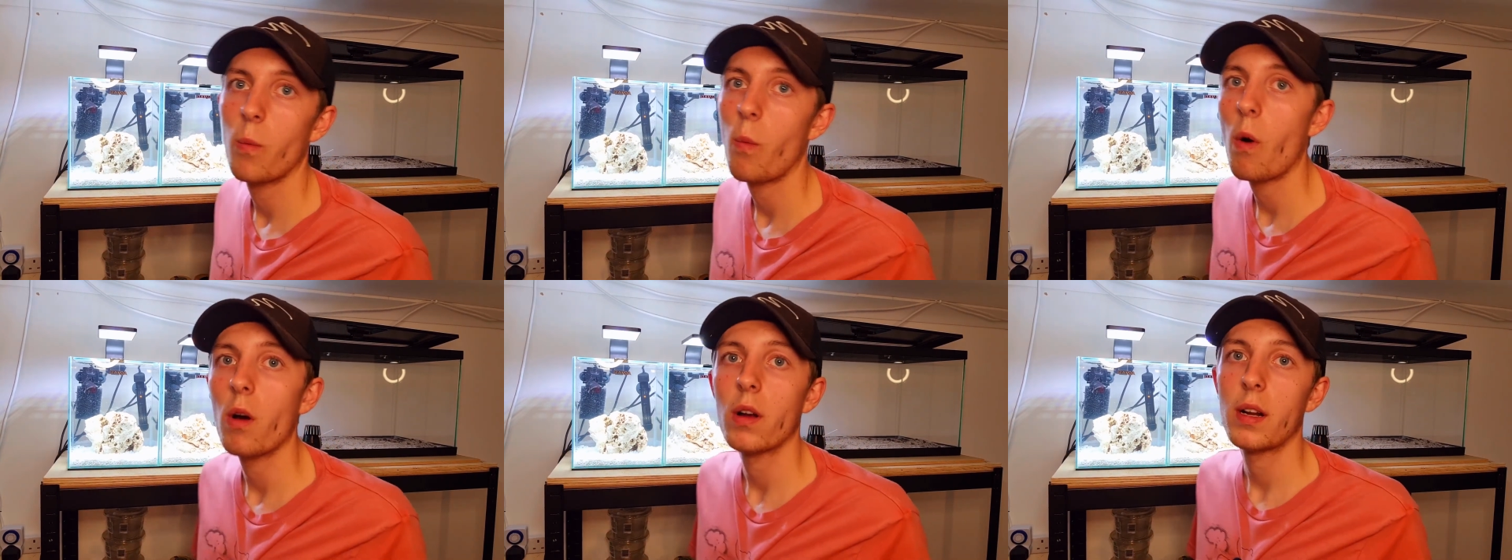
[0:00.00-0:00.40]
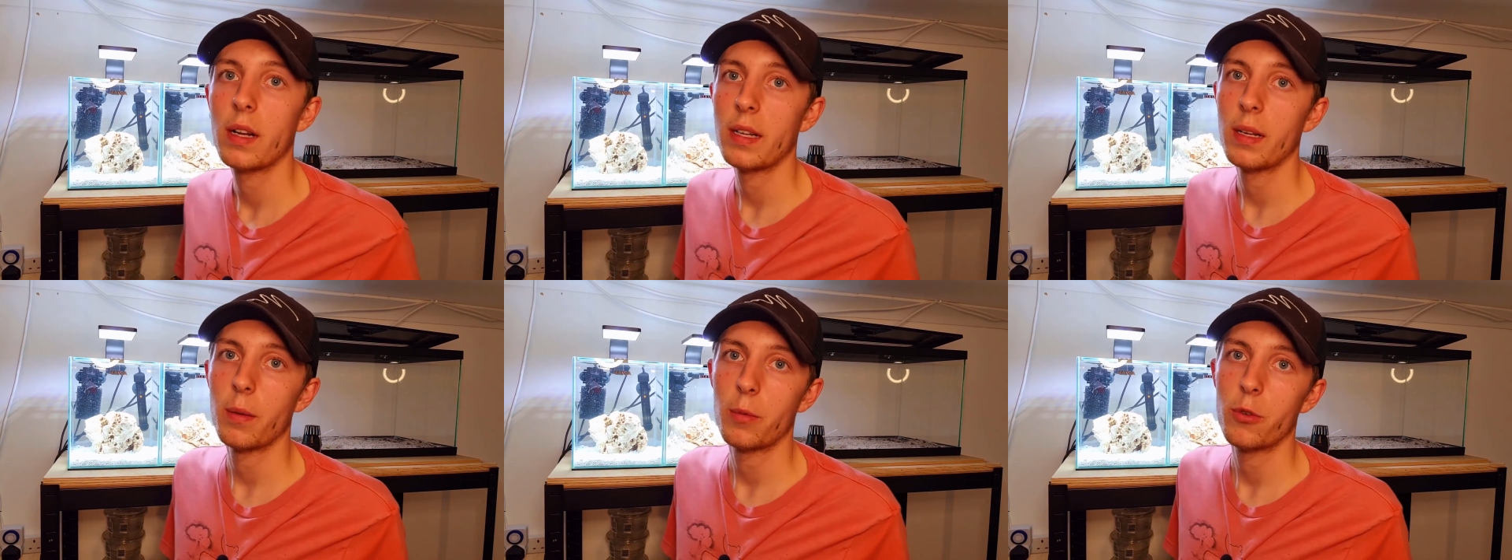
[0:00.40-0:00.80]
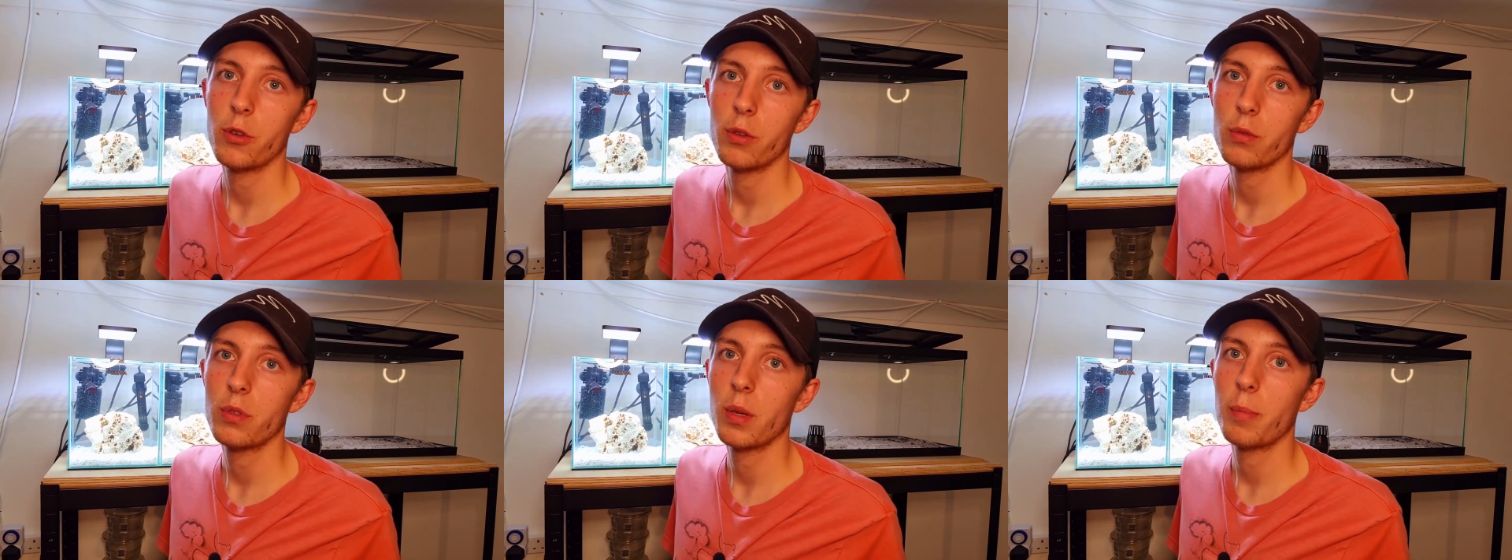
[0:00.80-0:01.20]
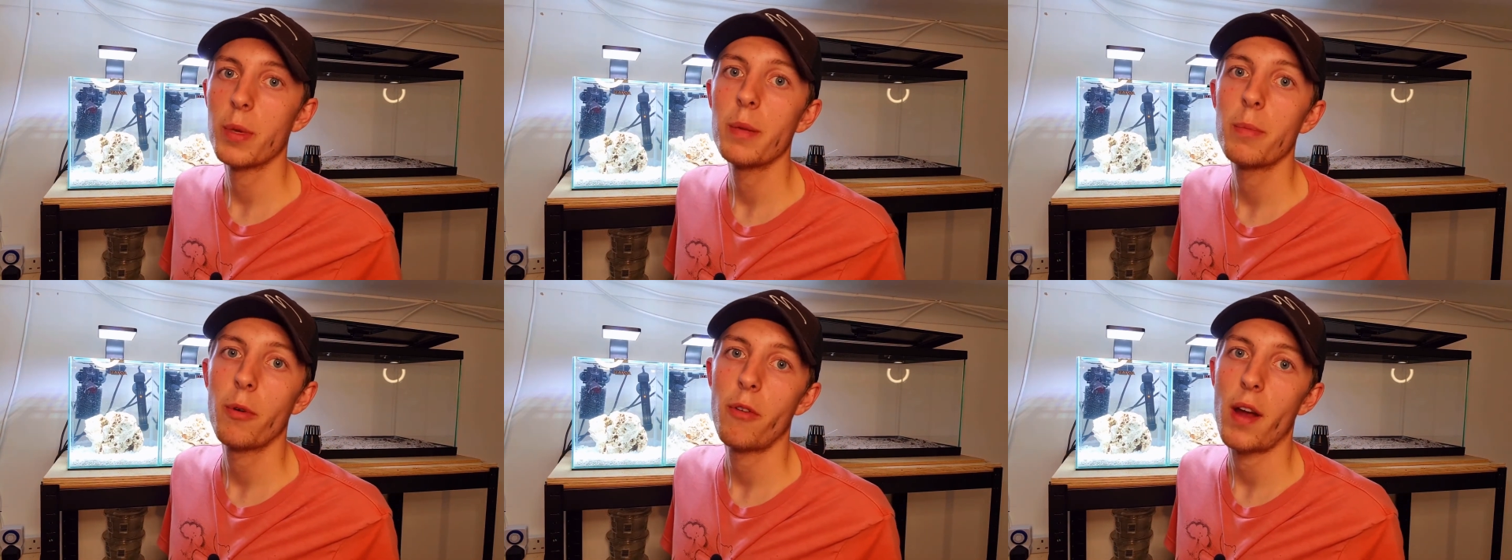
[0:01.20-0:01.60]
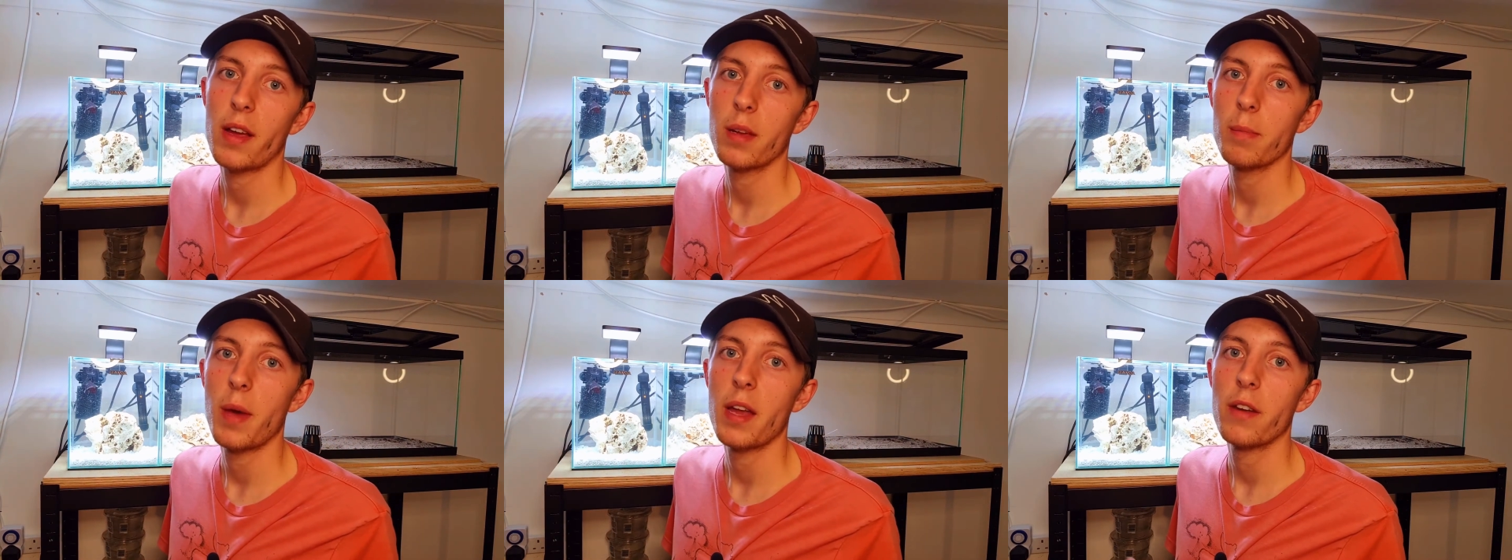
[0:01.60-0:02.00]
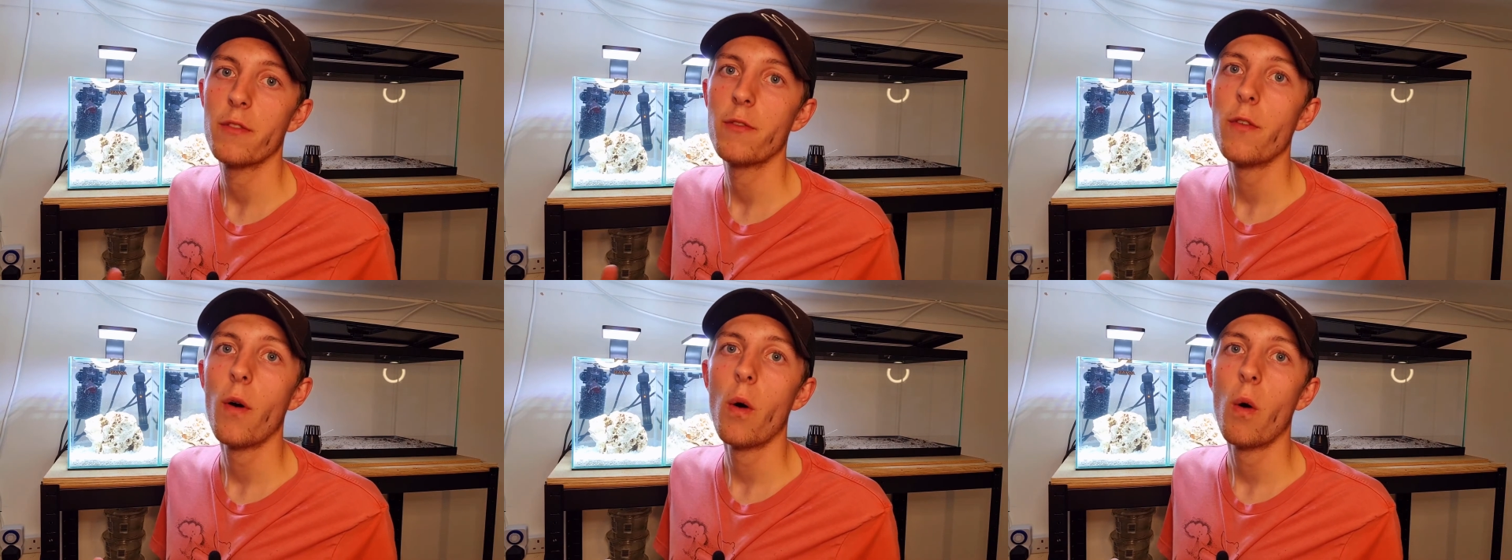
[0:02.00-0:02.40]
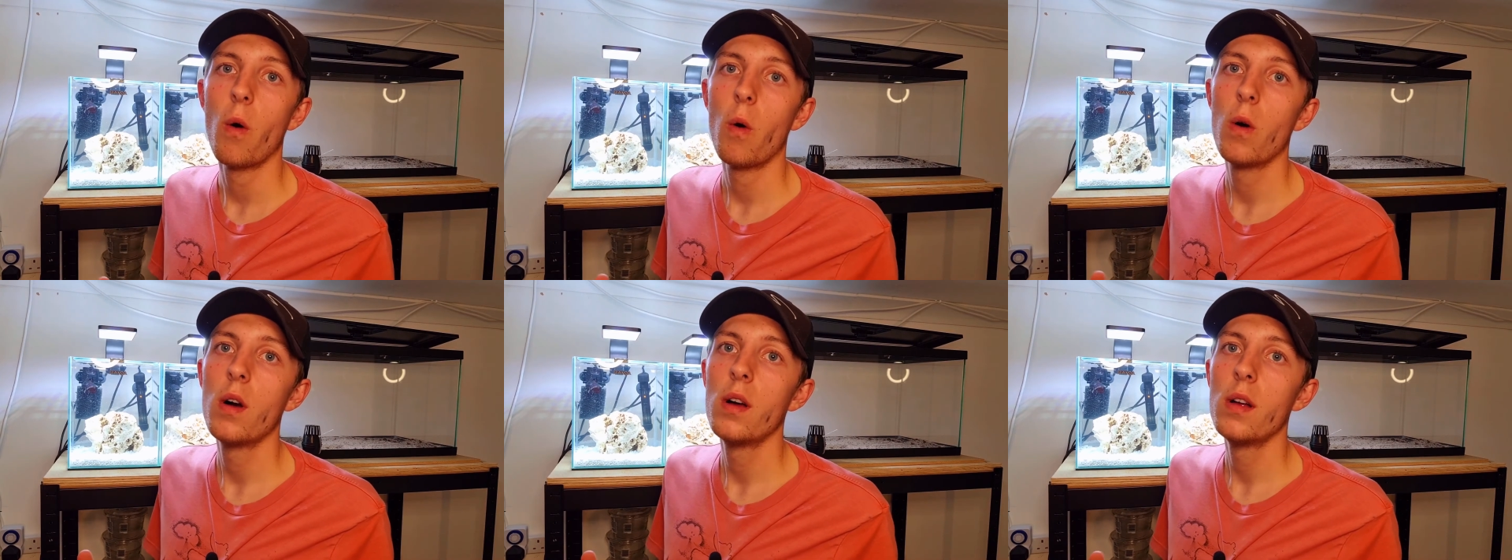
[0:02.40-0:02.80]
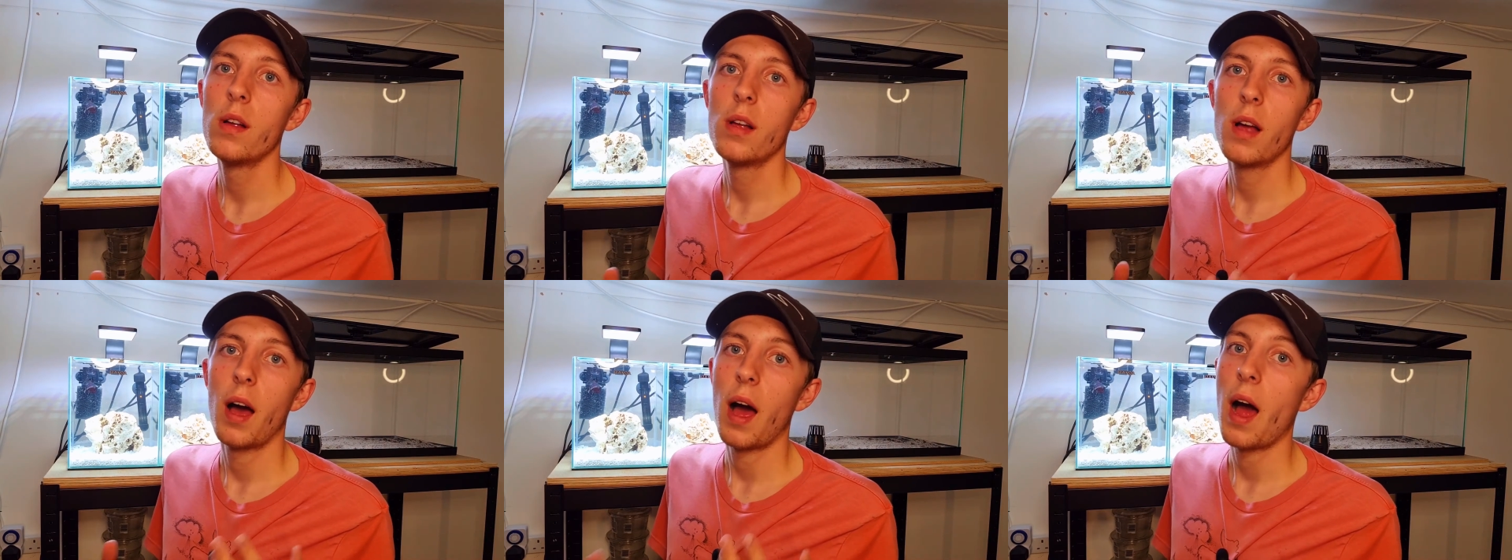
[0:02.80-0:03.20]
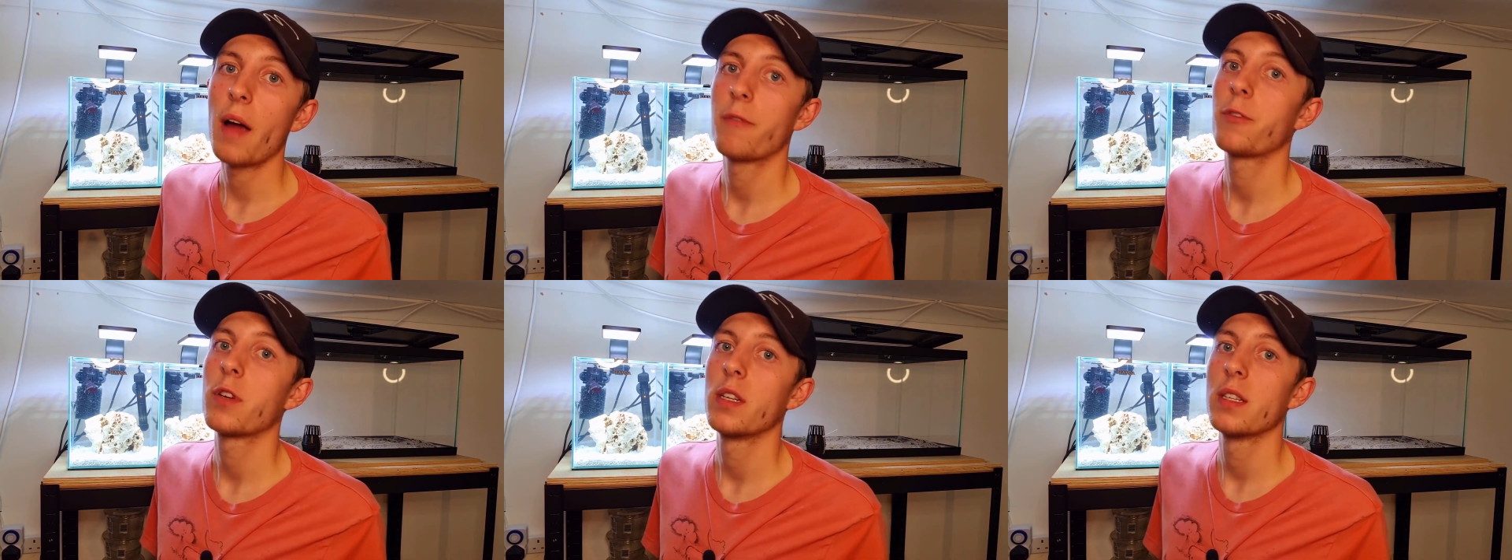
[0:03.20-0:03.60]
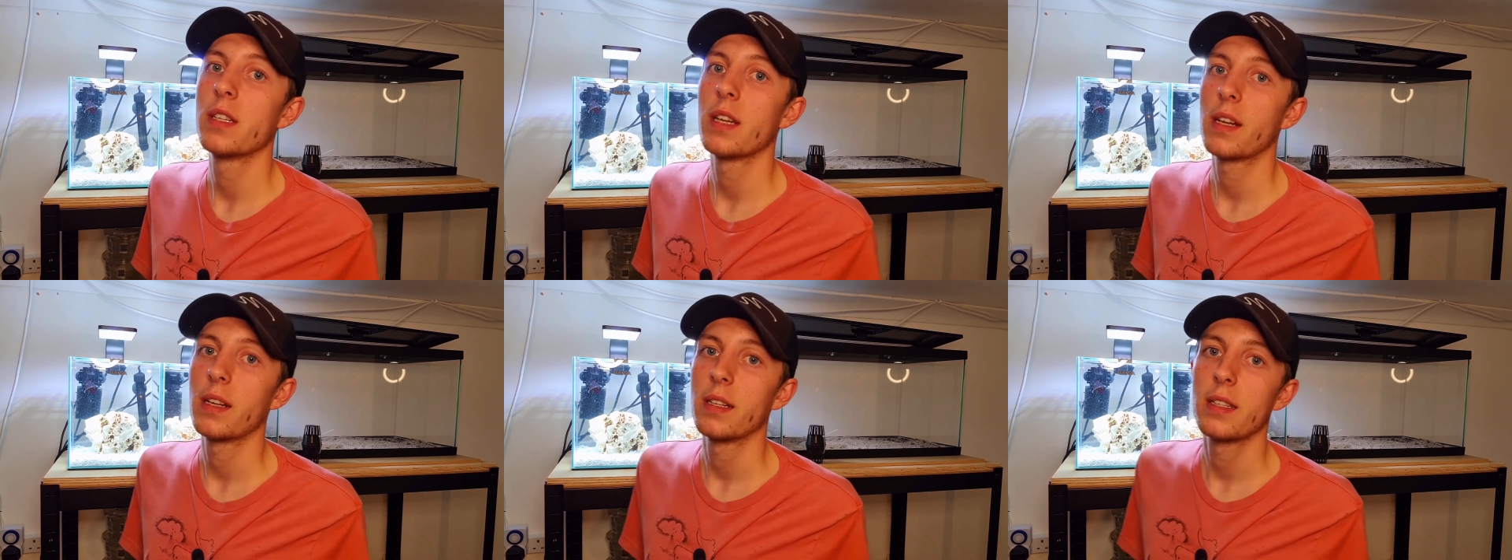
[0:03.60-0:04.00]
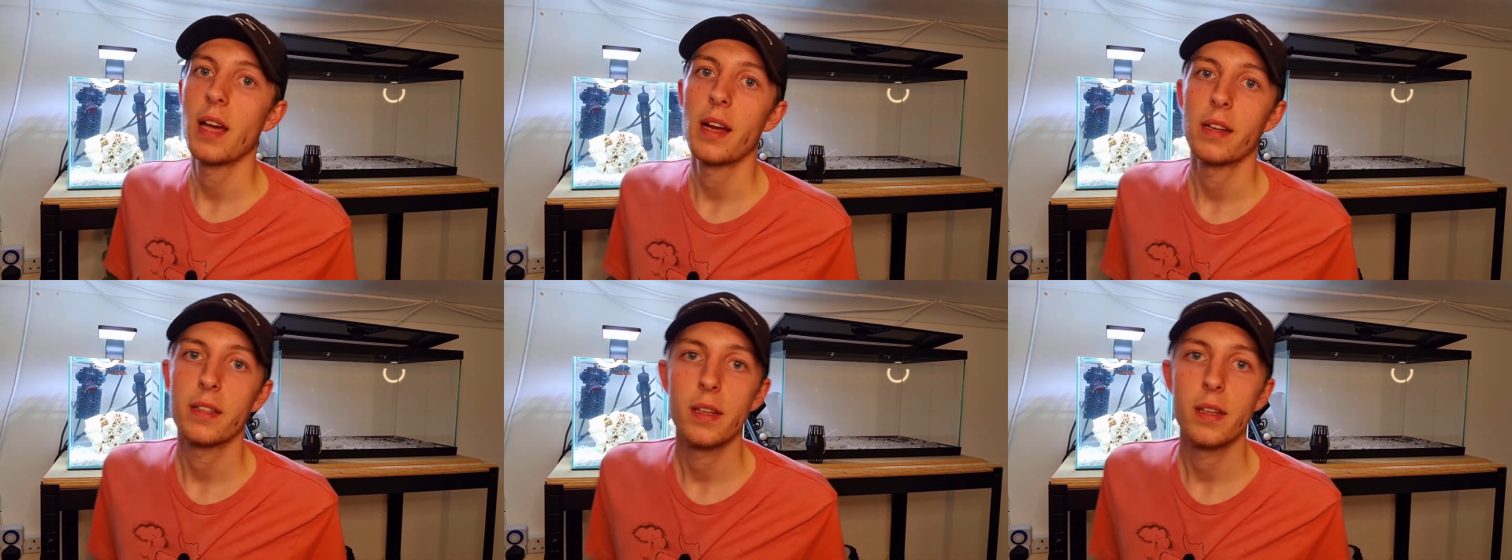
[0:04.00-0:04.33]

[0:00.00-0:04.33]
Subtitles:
what cleanup crew do people recommend for African cichlid tank.